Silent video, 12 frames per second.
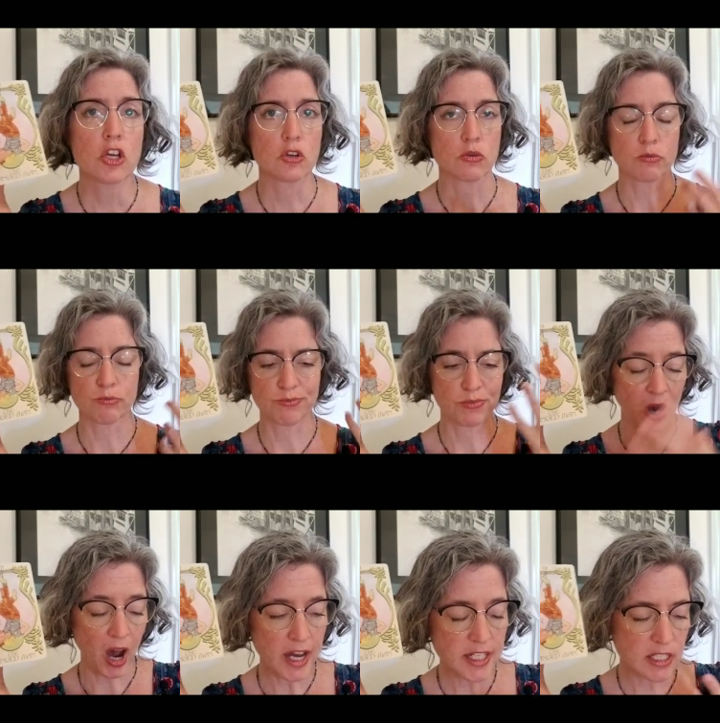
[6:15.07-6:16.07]
your
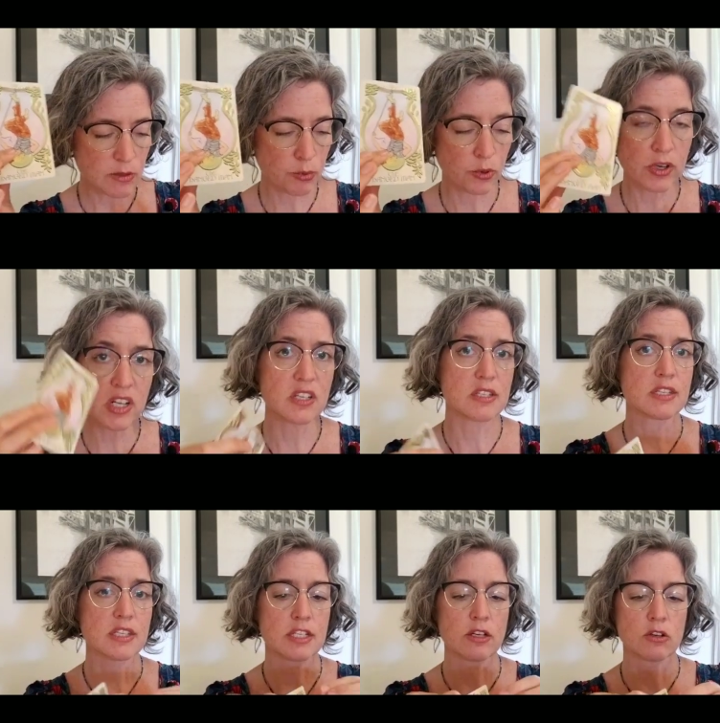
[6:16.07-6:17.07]
body's pretty
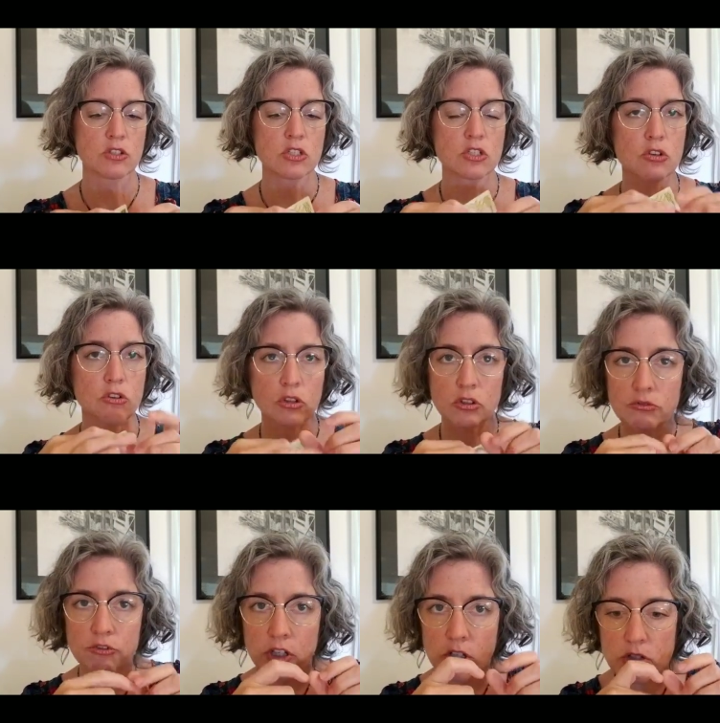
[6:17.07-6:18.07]
still, just your
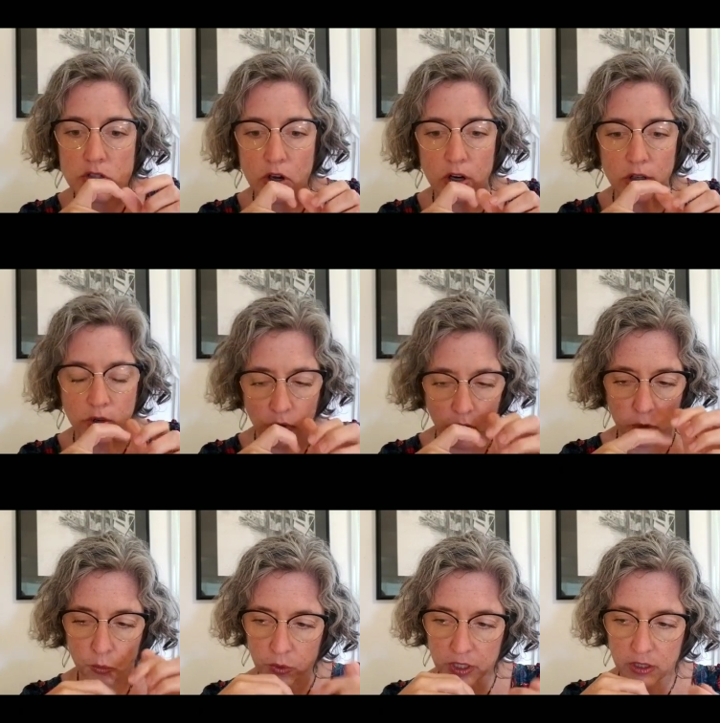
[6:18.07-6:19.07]
fingers are, are
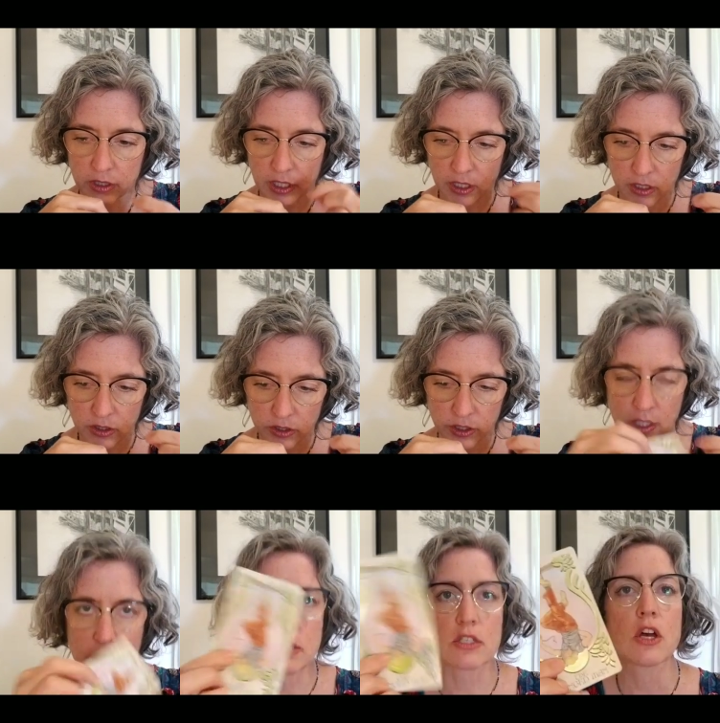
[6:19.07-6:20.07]
wiggling
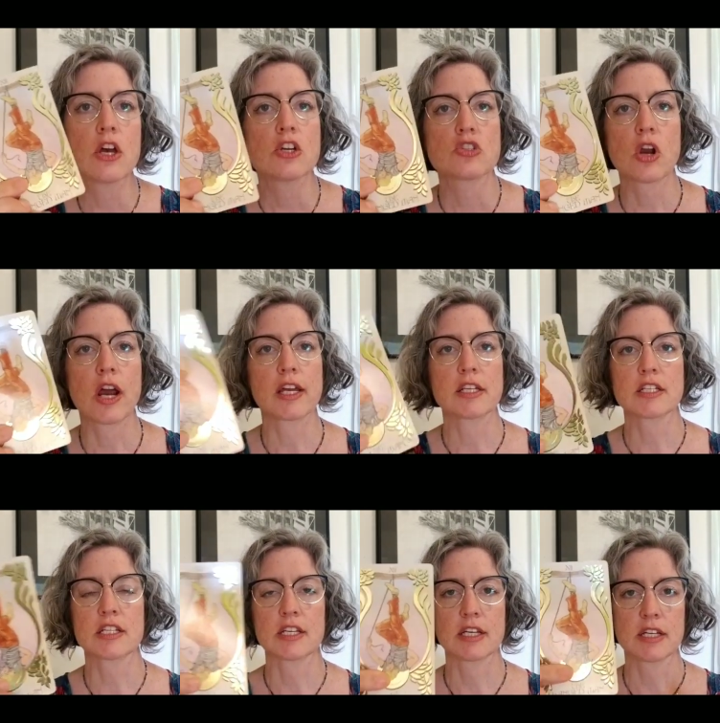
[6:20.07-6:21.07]
things, trying
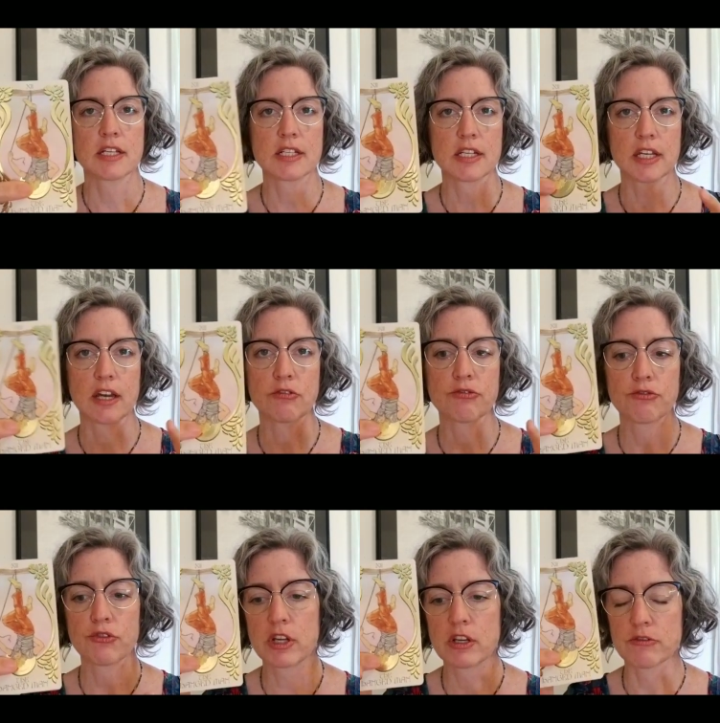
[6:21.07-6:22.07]
to, to get
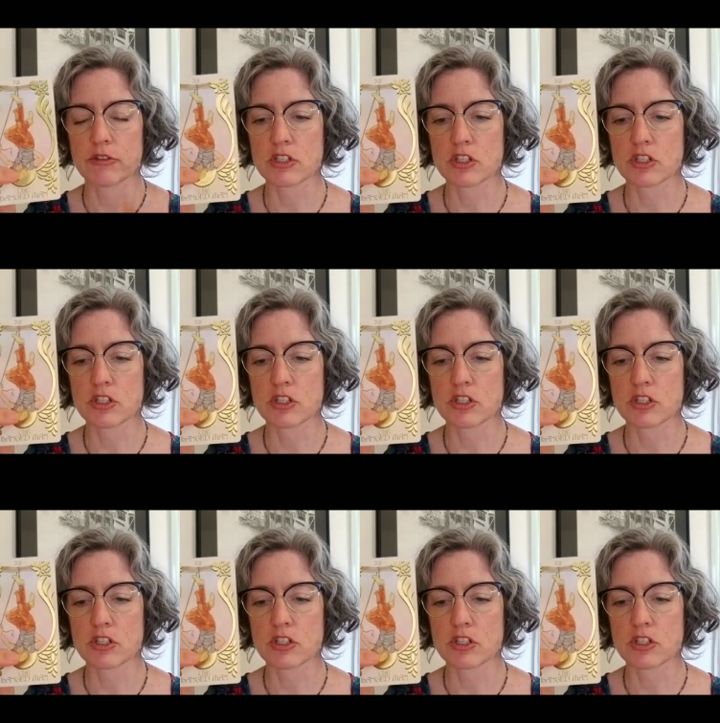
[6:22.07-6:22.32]
free of a